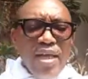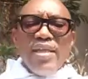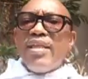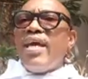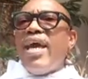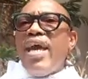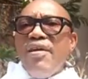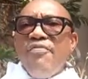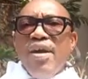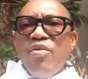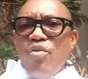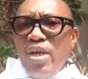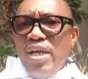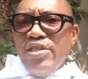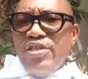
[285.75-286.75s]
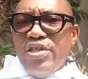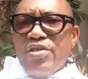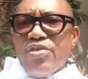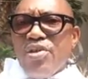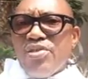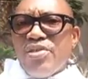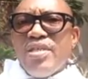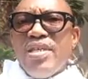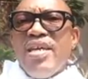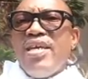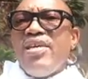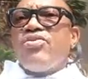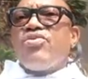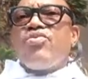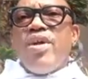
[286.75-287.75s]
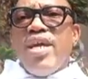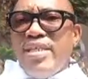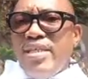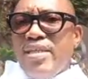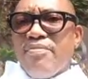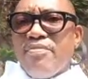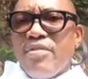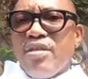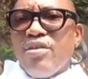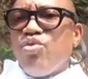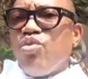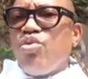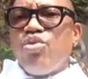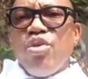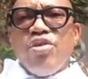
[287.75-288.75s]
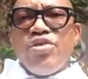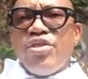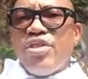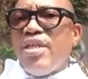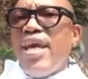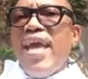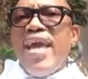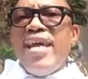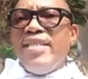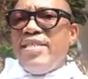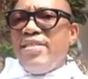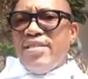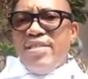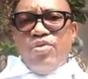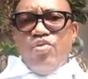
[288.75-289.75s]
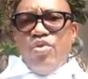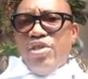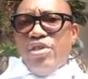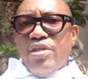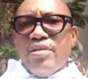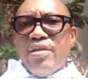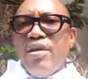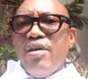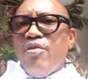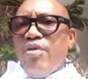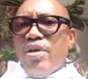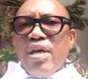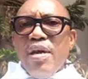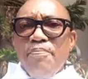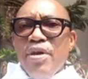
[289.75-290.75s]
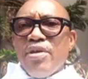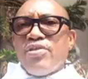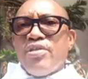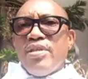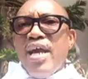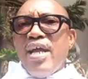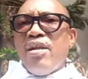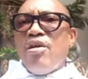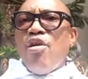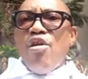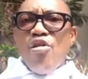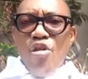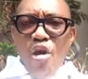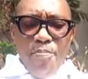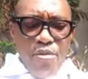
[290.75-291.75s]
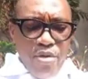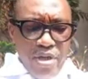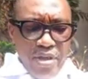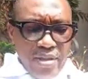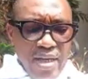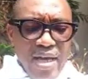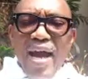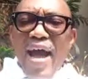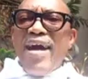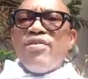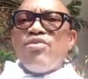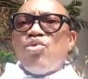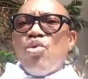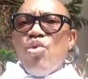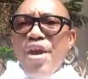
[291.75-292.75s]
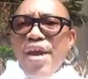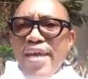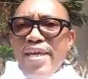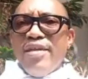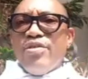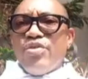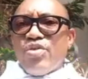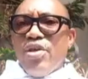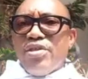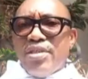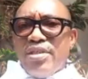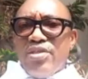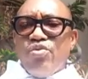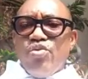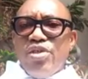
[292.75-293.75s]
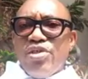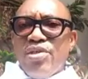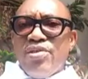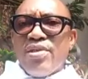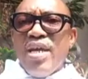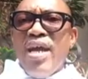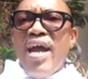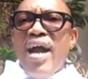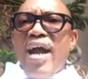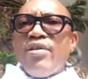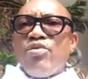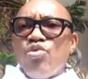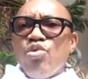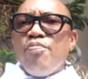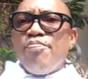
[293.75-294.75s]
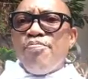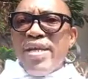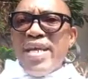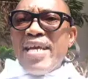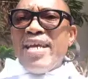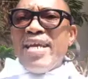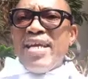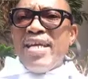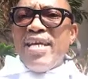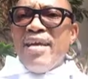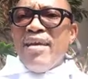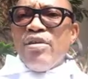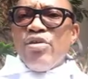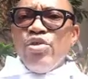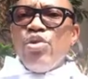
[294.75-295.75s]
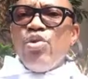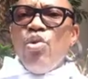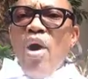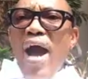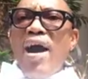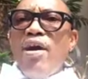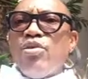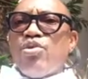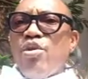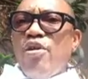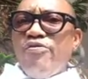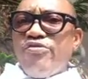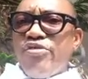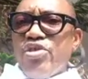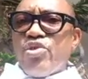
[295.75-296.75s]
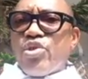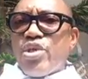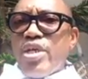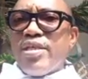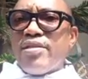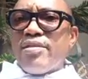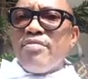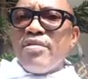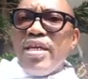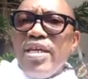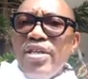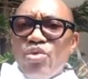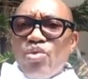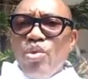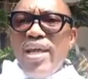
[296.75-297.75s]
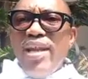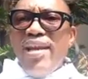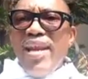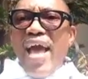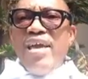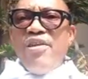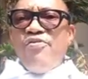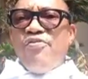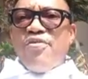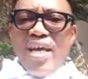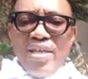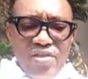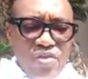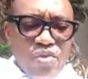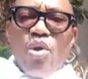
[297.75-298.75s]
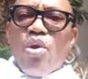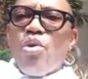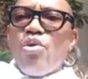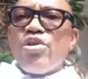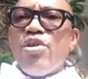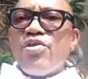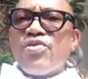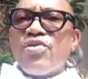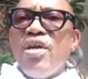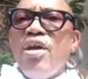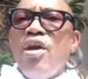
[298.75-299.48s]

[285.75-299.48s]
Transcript: The ever willing Jesus is ready to touch any situation, whether personal or corporate, and to heal such situations and to bring you out of distress into a life that is glorious